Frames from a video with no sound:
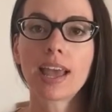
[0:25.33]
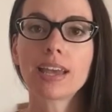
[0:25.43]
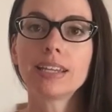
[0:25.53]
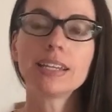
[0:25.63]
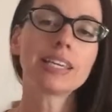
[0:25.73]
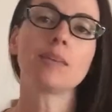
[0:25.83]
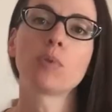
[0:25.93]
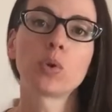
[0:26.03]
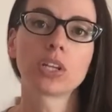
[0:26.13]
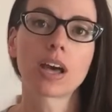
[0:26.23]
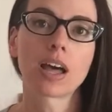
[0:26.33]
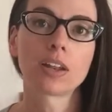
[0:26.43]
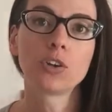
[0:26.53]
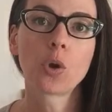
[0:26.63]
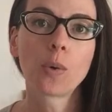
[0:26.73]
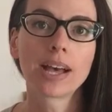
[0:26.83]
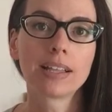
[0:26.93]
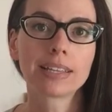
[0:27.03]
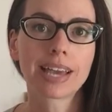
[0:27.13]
And in Keep Holding On, Noelle